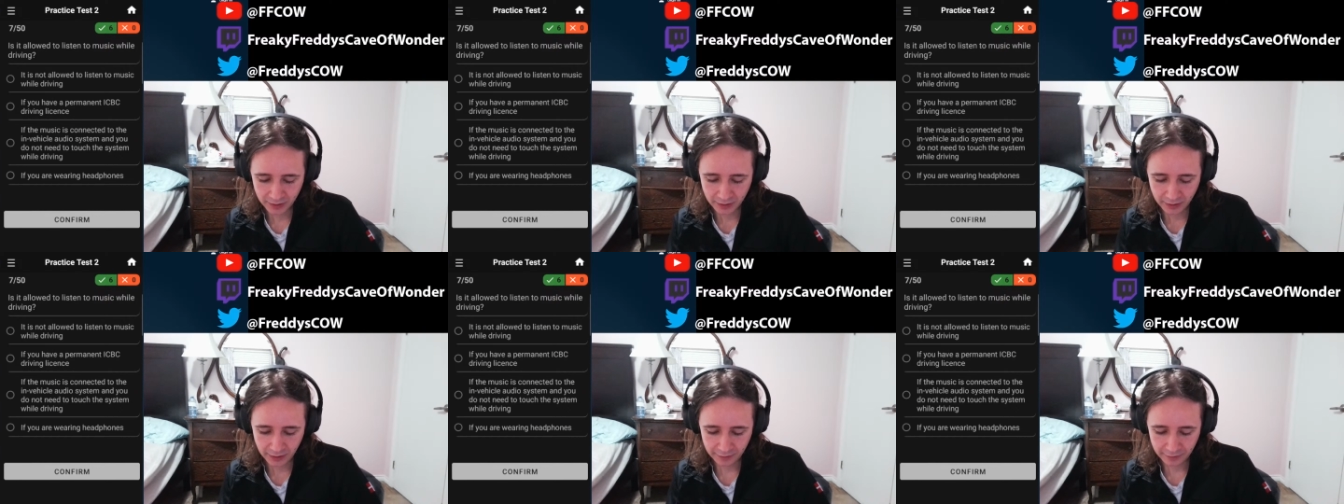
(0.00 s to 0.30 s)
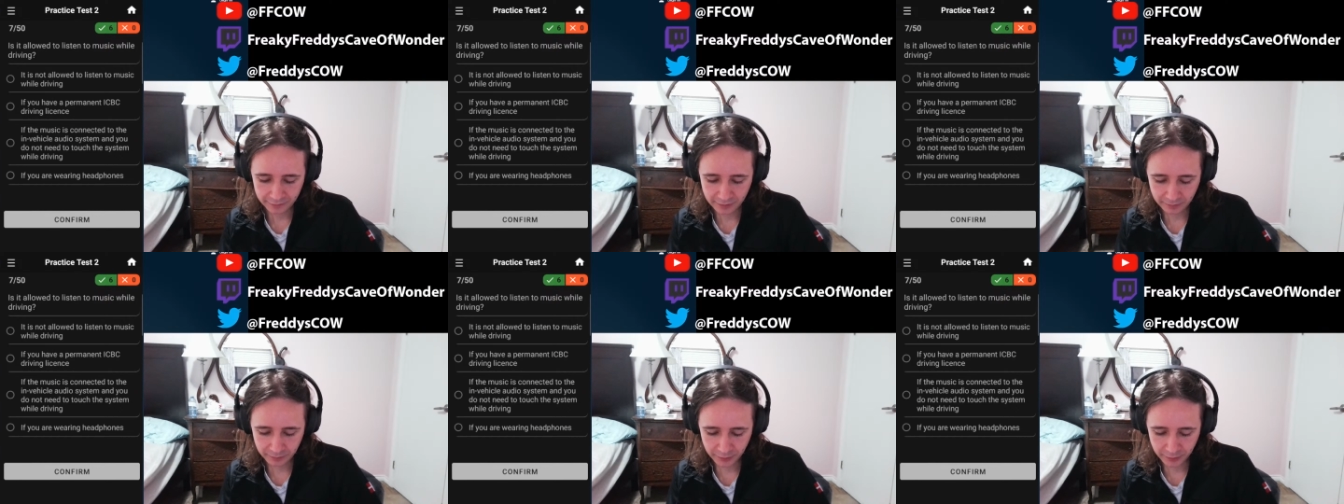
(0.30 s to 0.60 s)
if
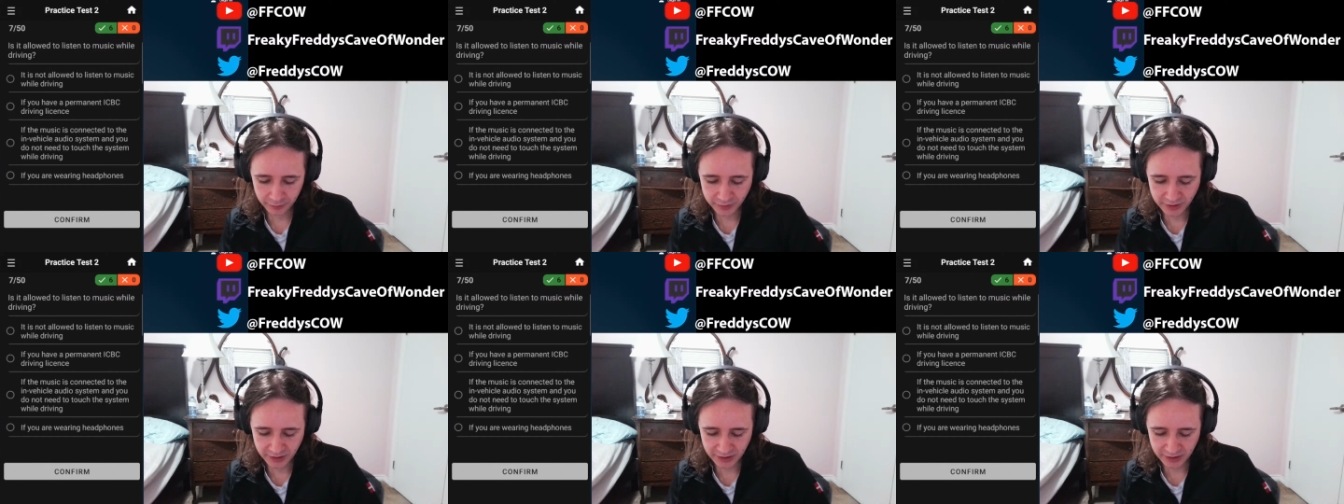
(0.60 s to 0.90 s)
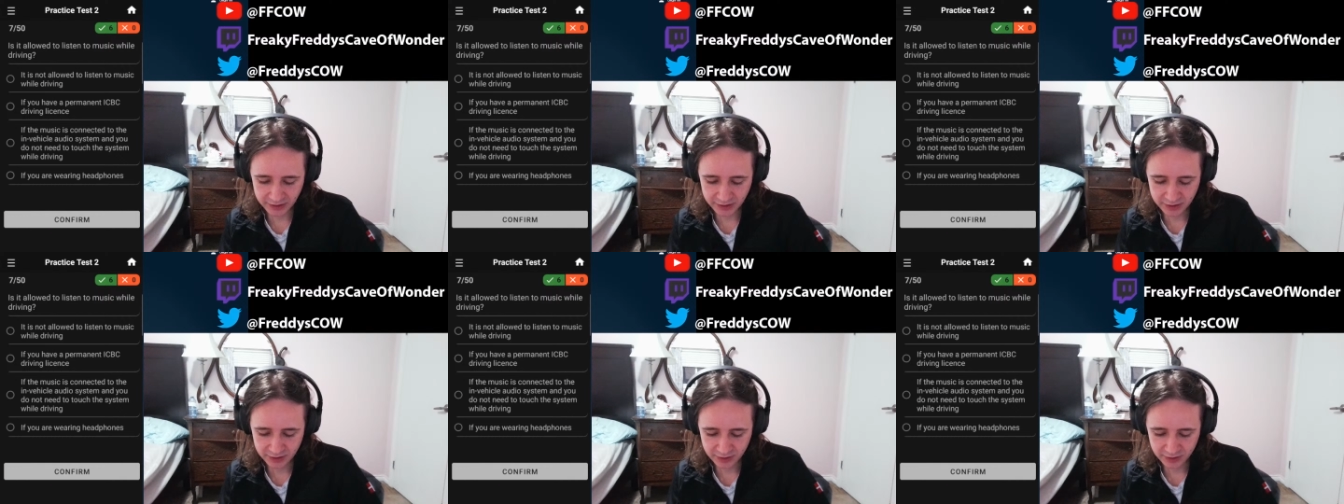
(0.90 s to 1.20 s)
the music
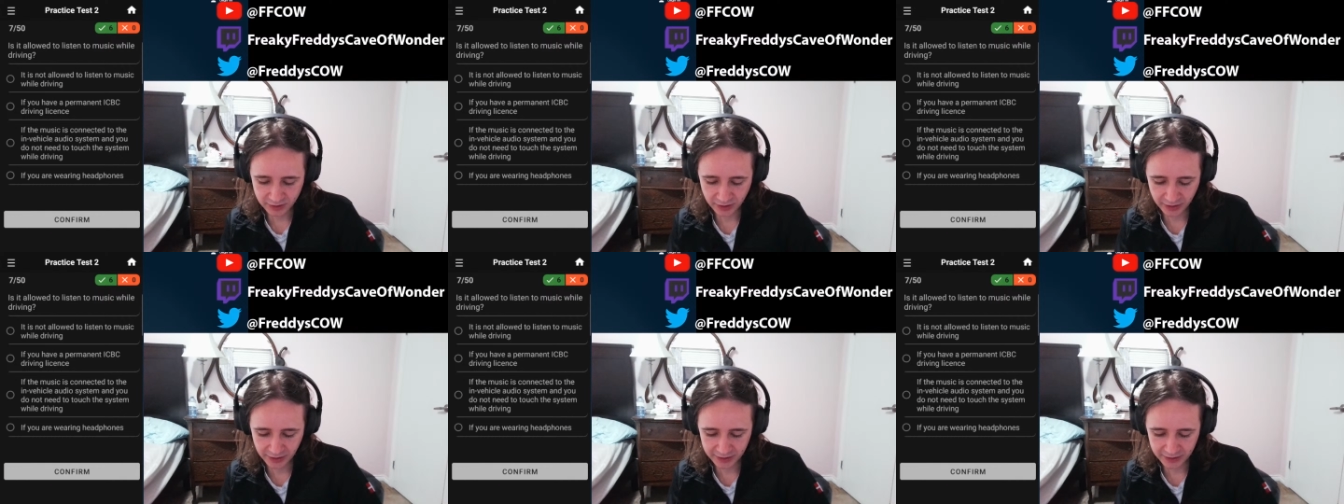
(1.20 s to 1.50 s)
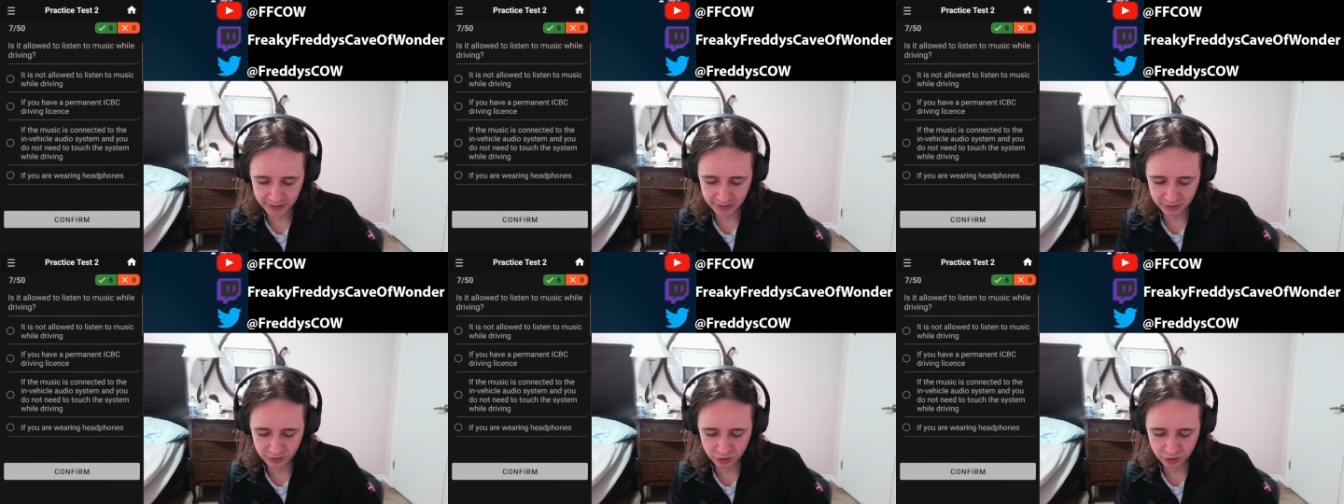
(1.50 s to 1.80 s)
is
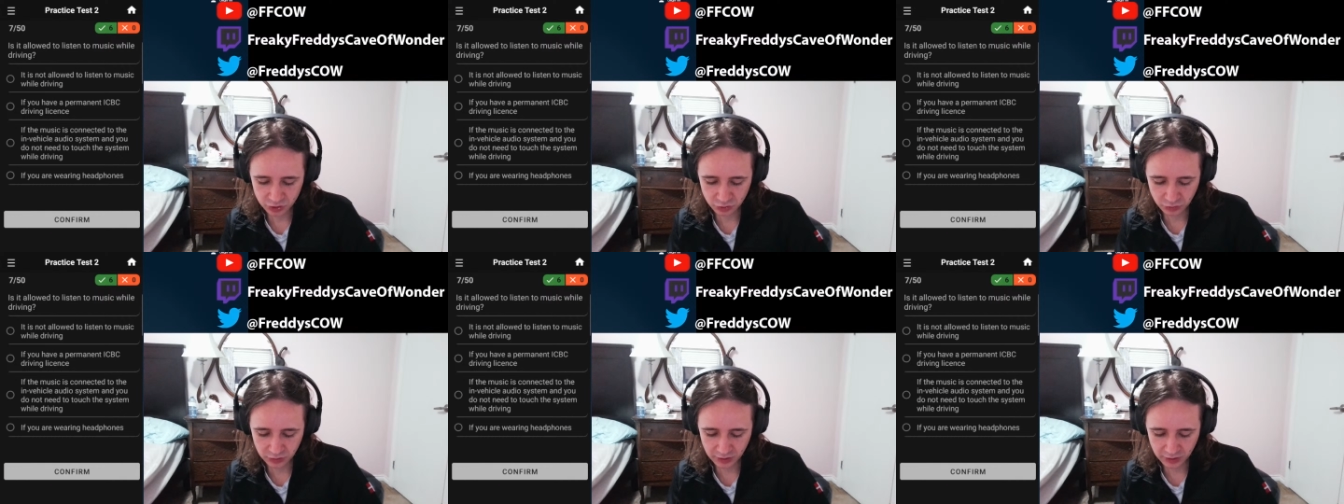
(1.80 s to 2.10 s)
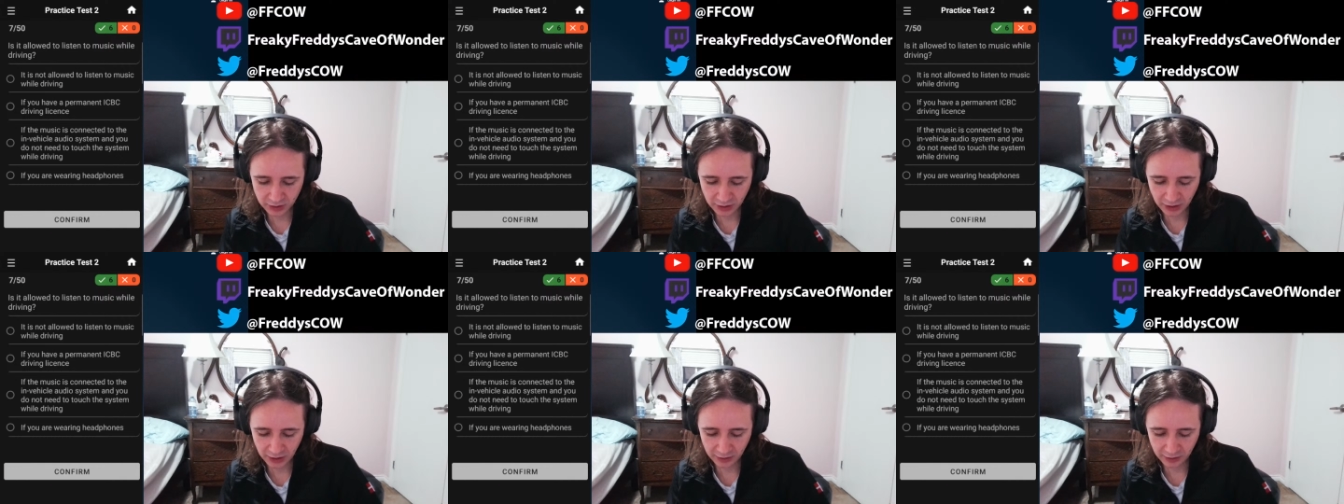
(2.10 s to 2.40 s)
connected to
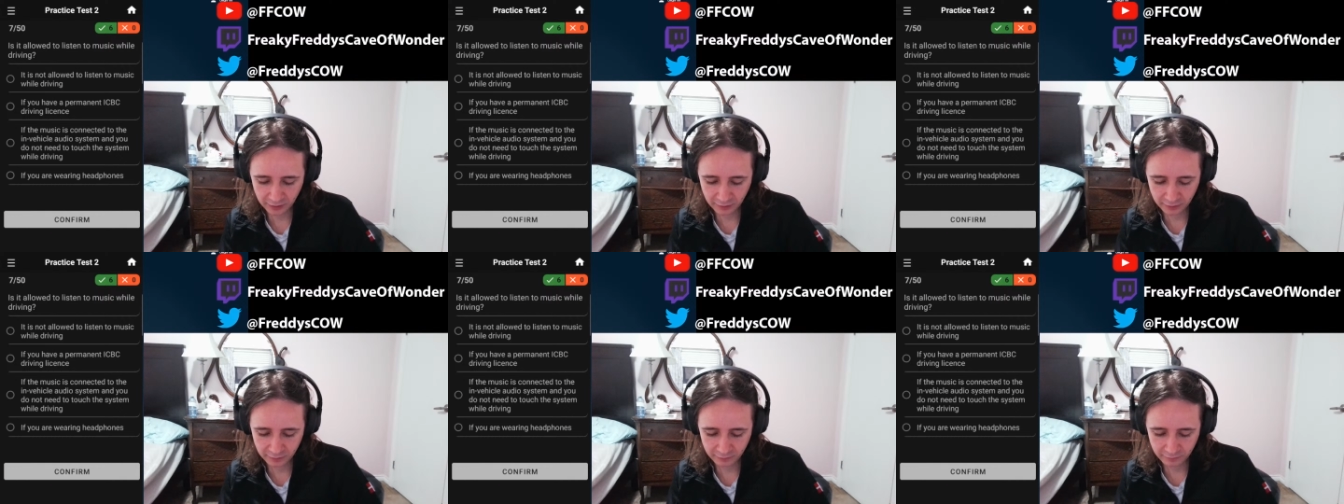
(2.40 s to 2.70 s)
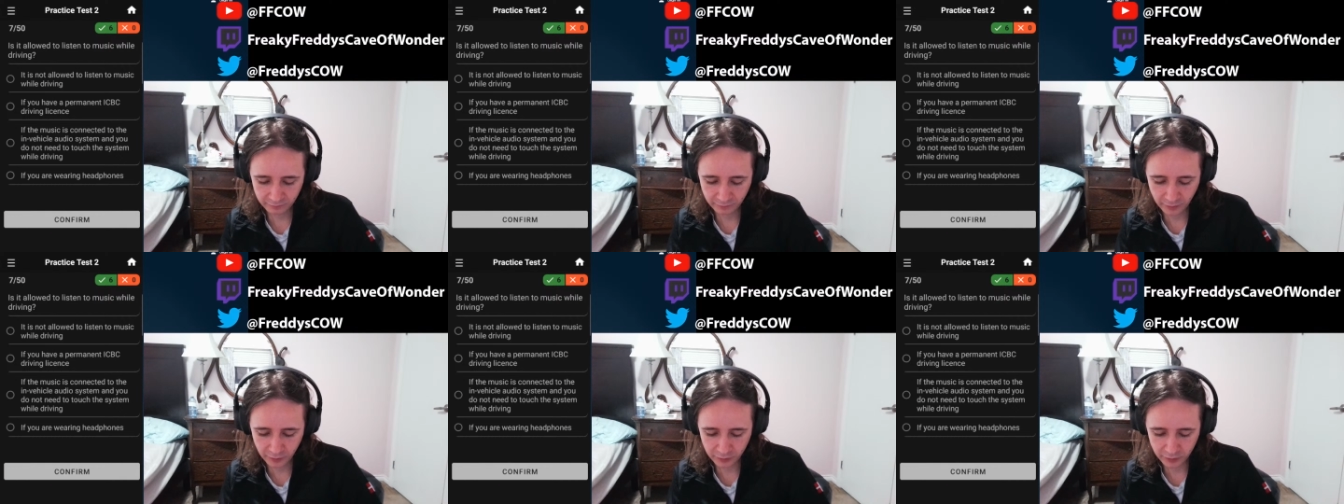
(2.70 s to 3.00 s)
the
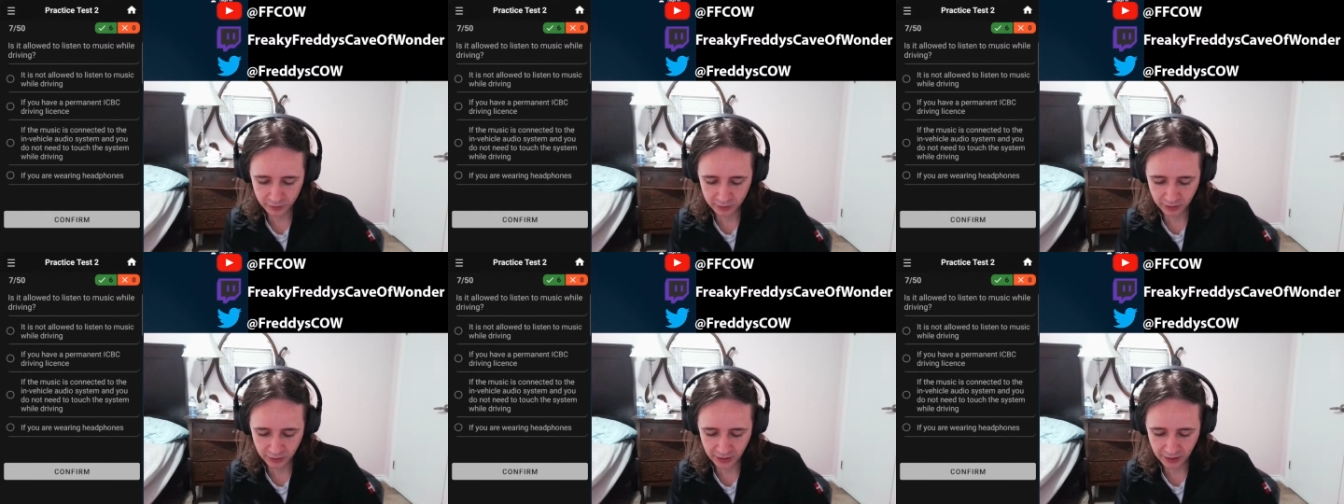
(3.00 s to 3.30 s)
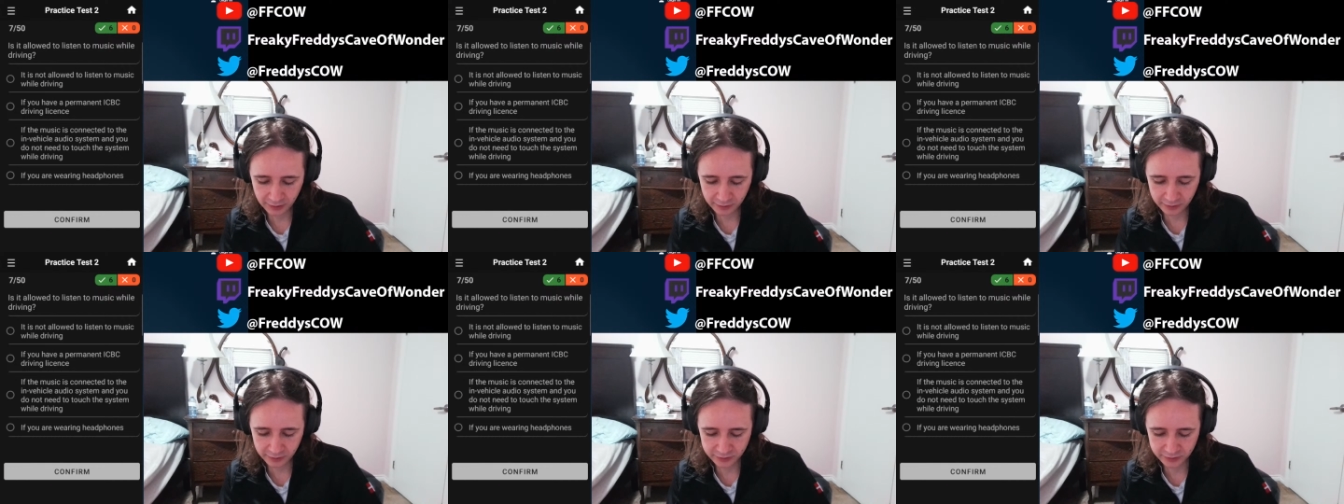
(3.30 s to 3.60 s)
in-vehicle
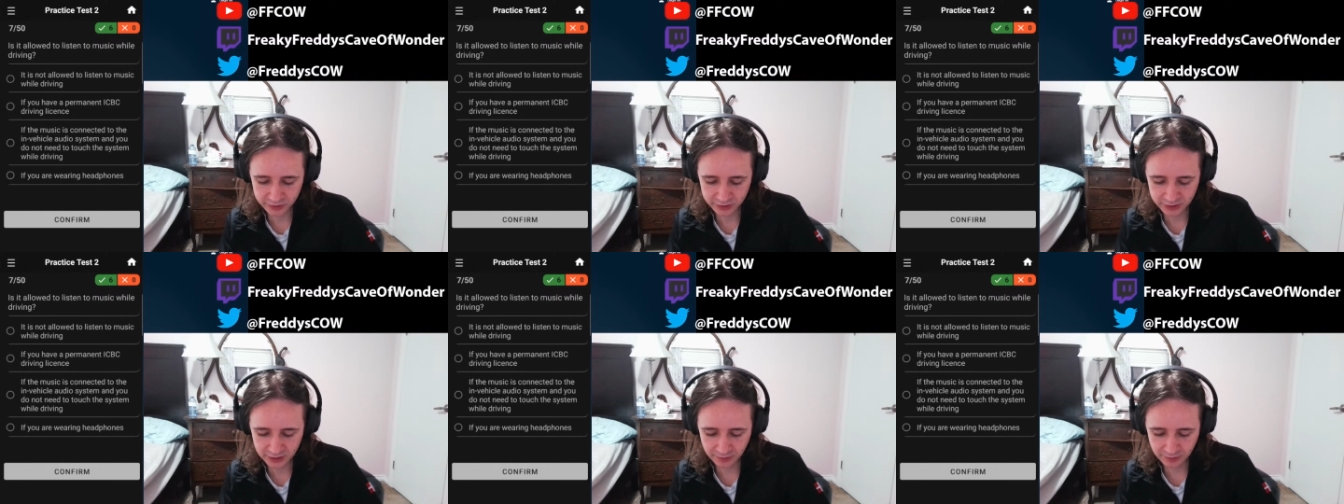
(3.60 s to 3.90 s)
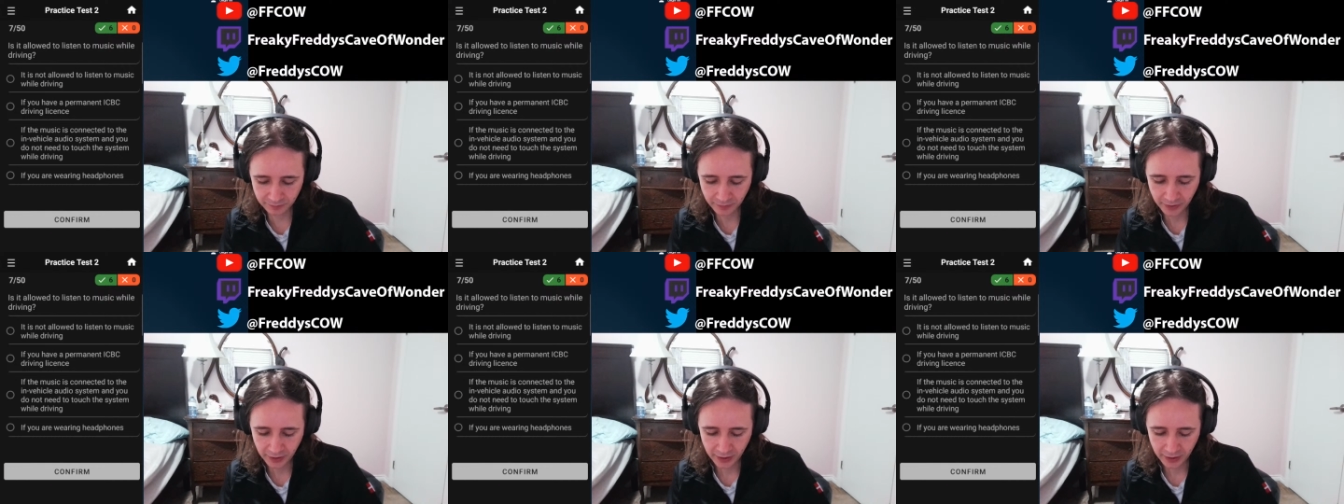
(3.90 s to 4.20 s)
audio system